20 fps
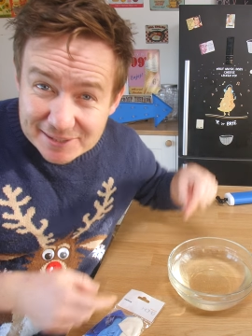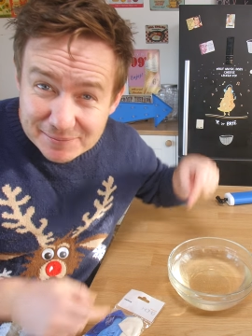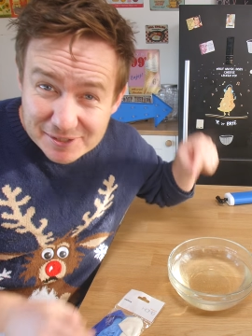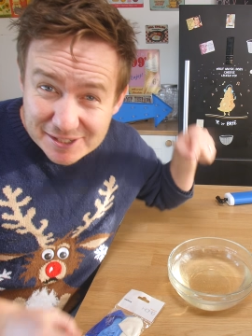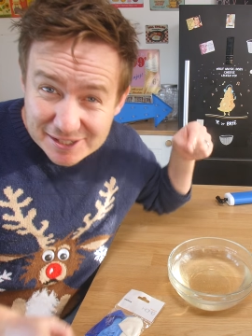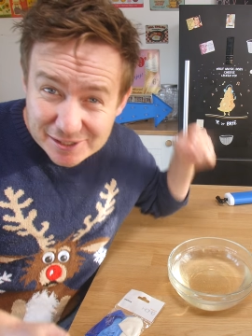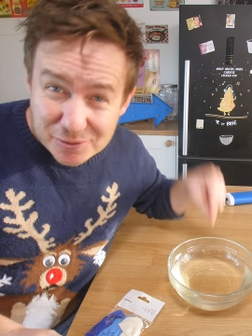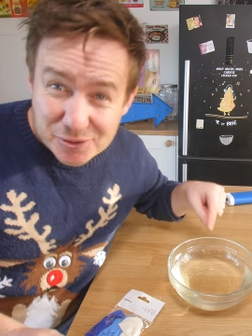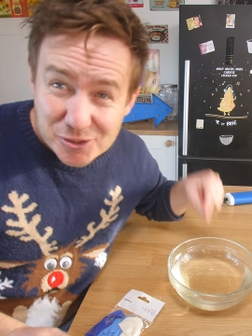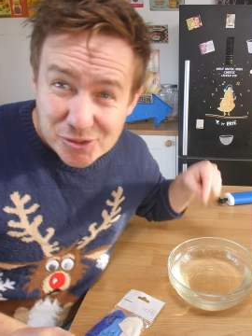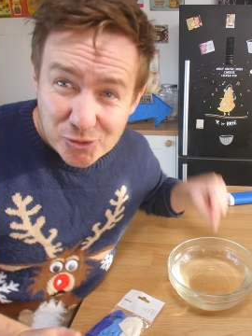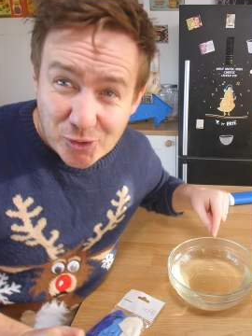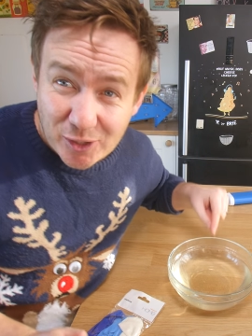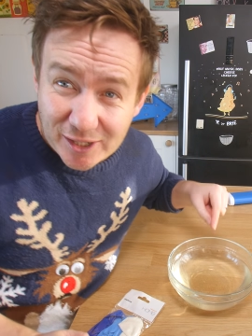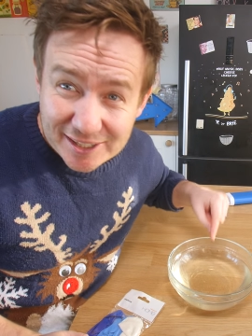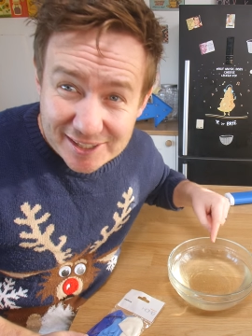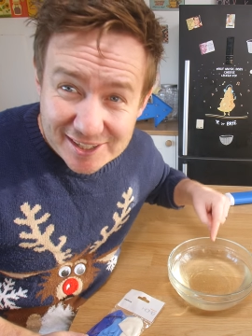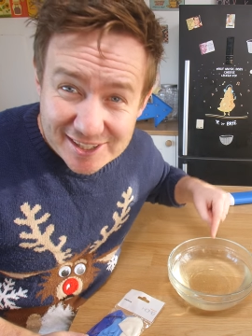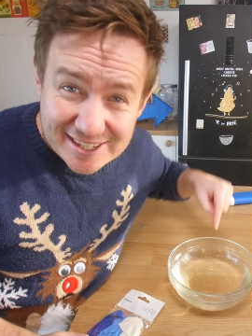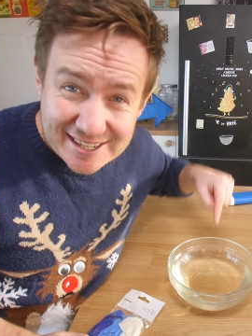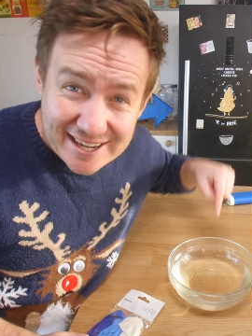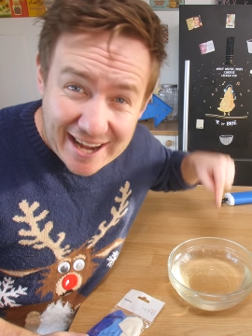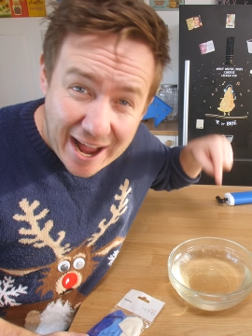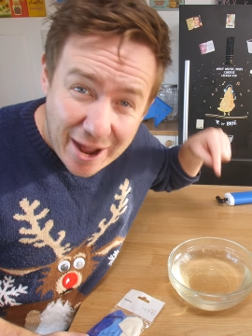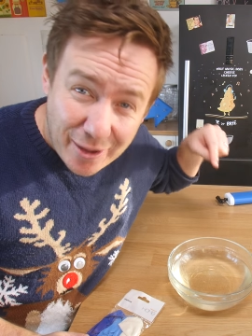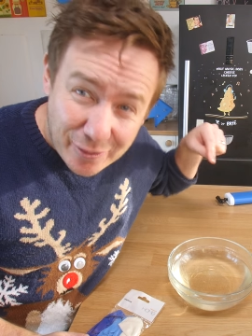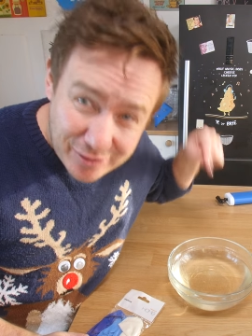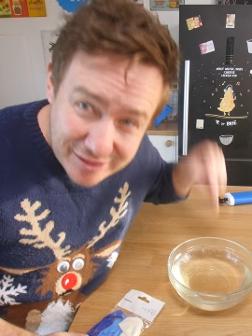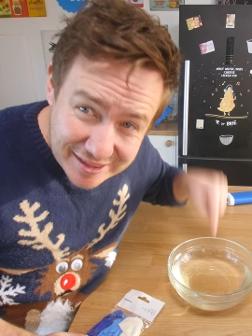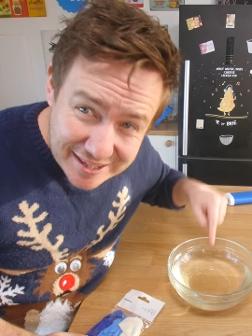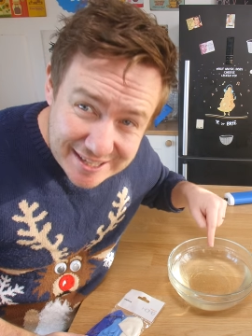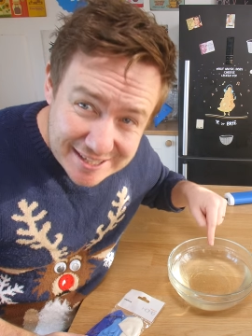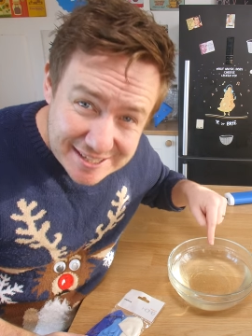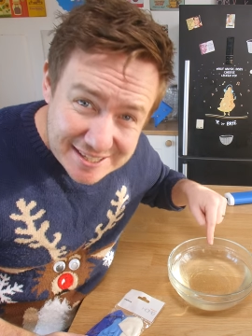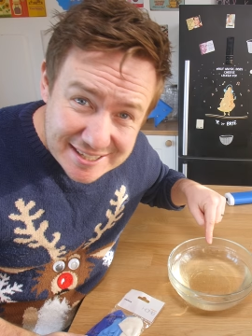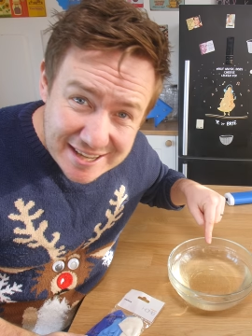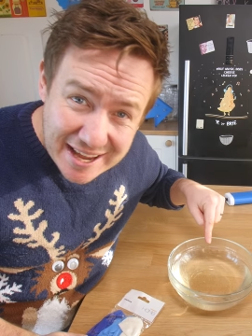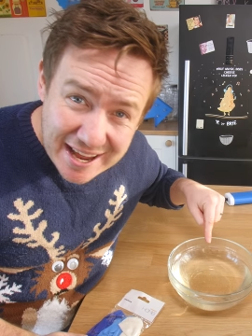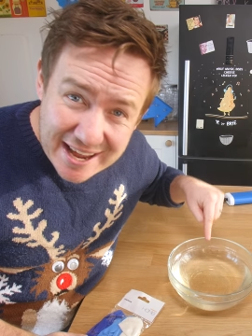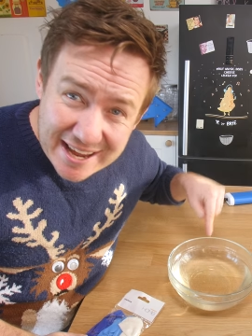I'm still struggling to see how
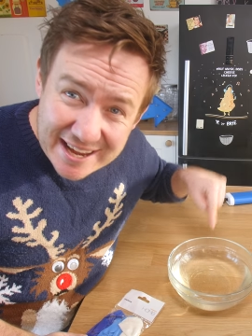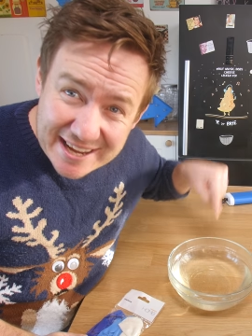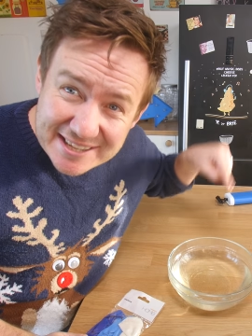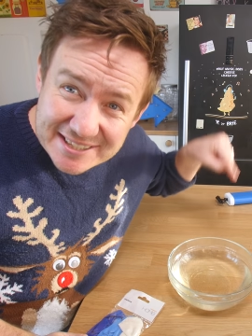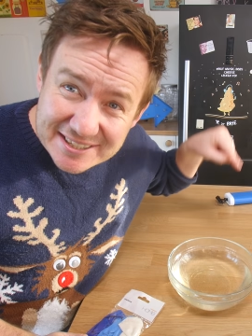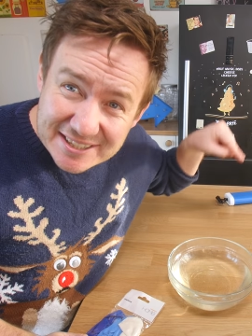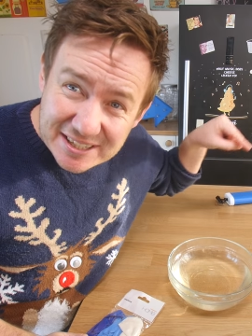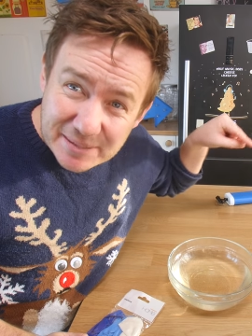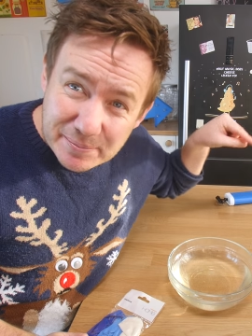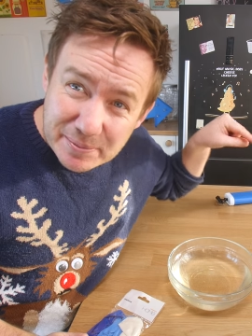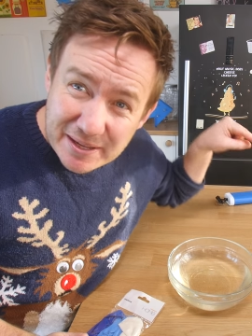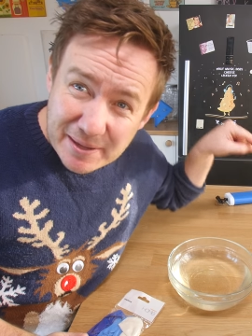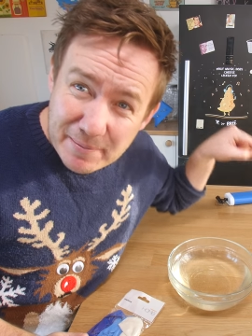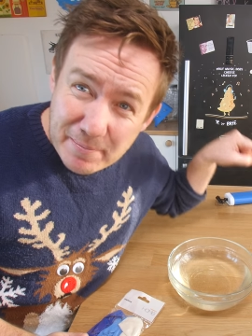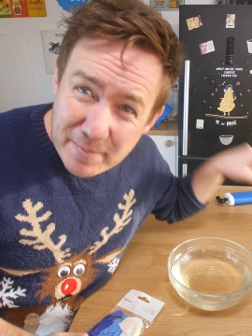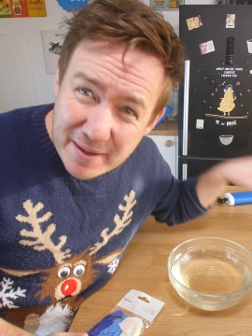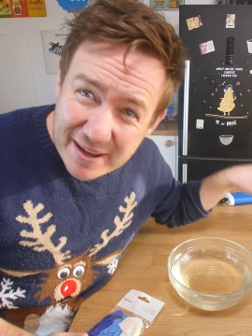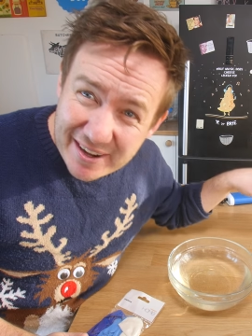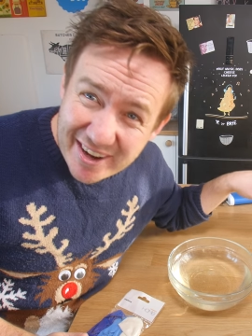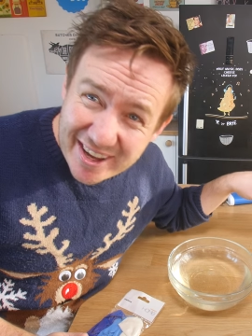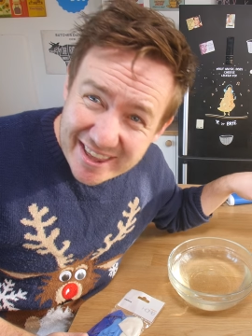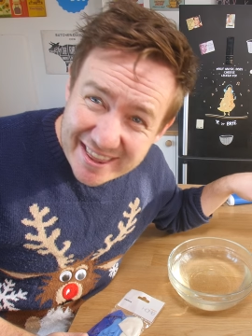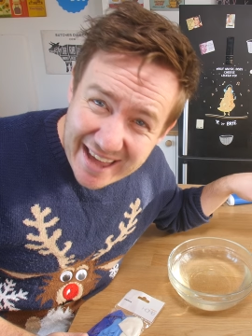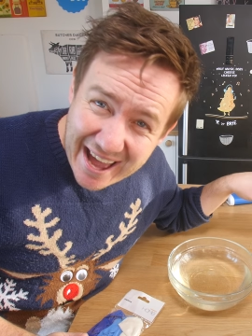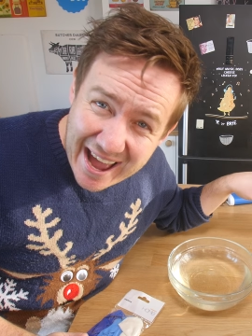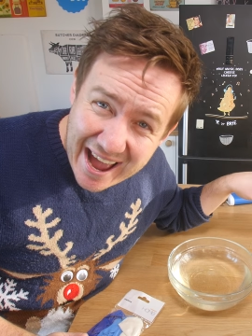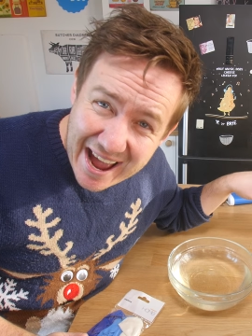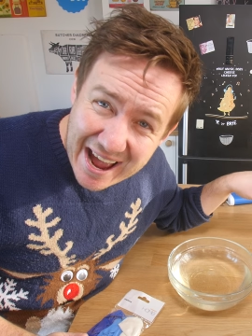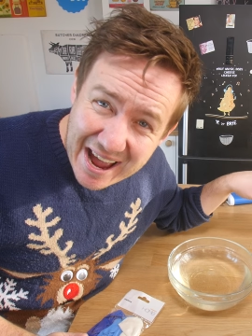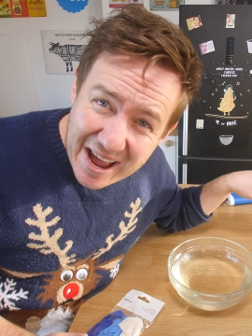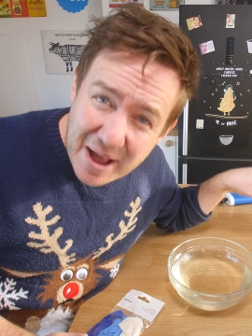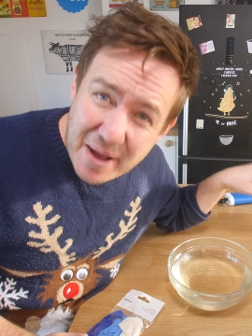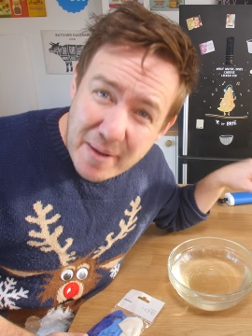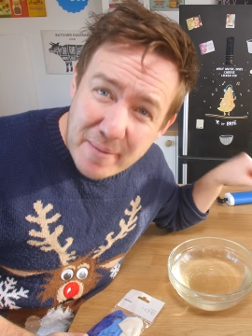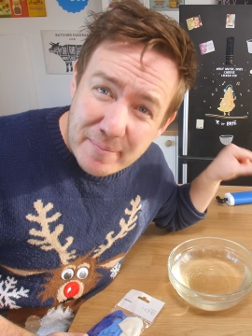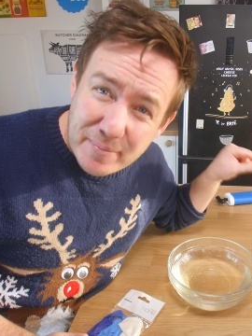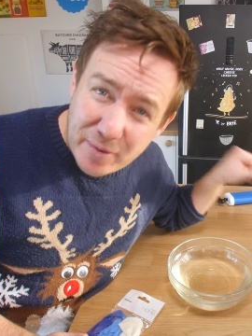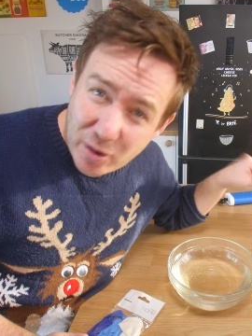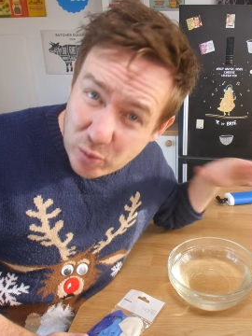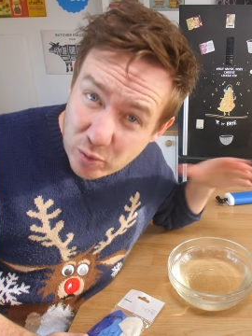this is gonna be a bit like that,
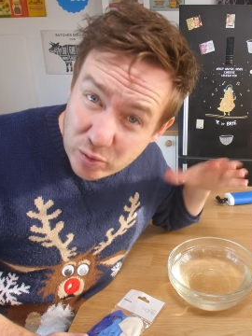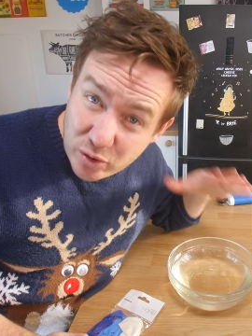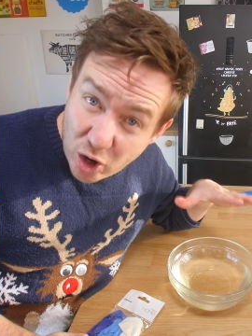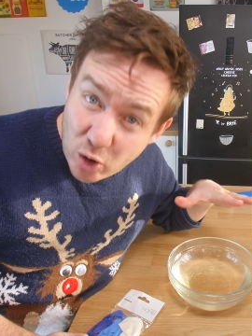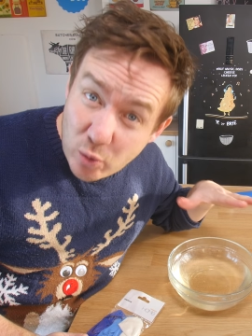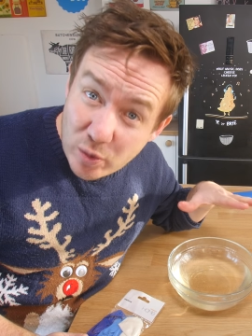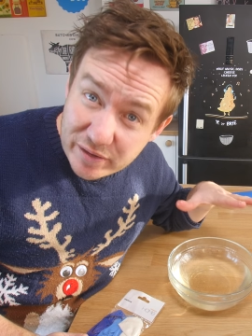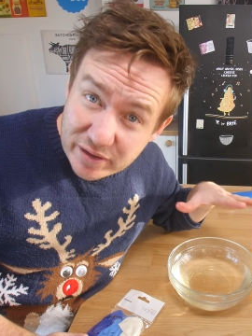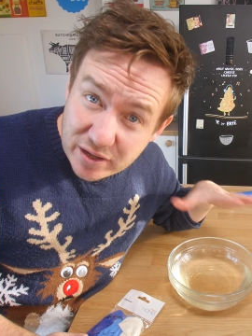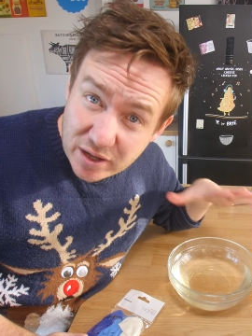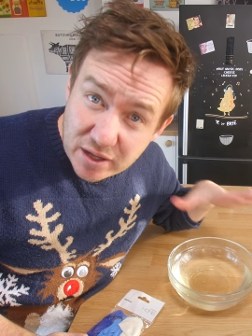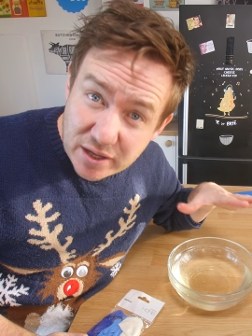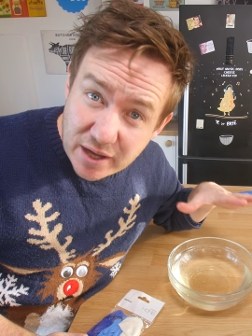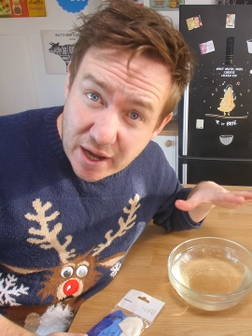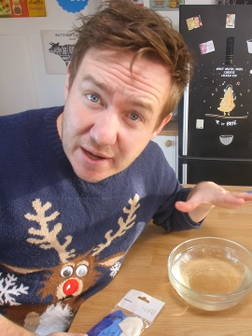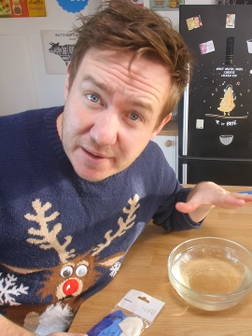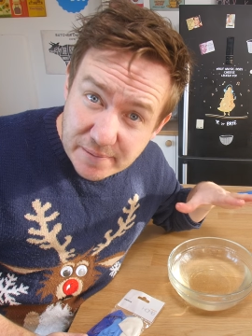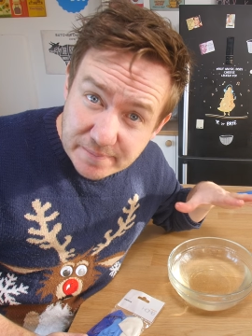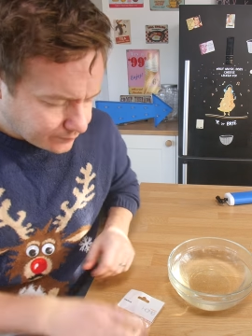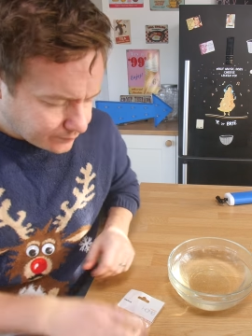but we'll go with it, okay?